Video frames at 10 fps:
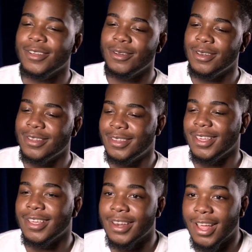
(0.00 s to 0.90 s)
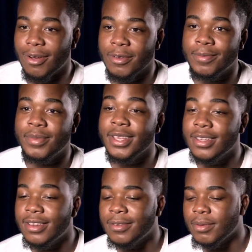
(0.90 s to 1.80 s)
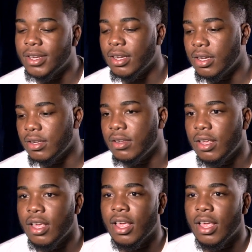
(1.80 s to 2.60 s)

the golden ticket, I was speechless because,